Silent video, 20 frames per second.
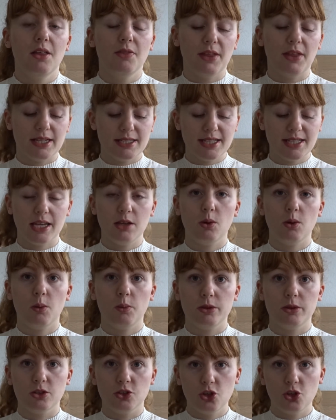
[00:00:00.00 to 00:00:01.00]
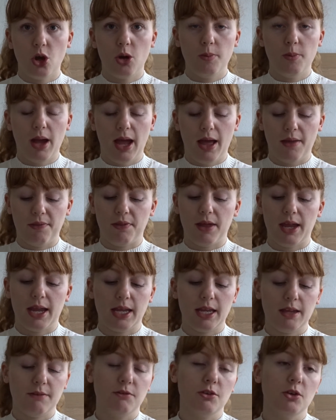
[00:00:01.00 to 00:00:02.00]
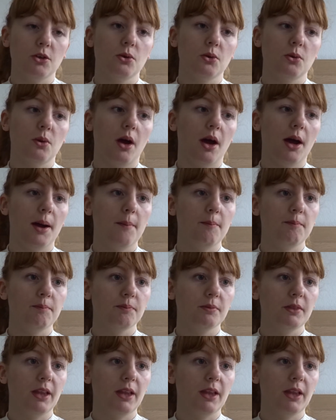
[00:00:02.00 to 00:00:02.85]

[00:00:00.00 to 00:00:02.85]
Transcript: They set you up with a job and they give you um,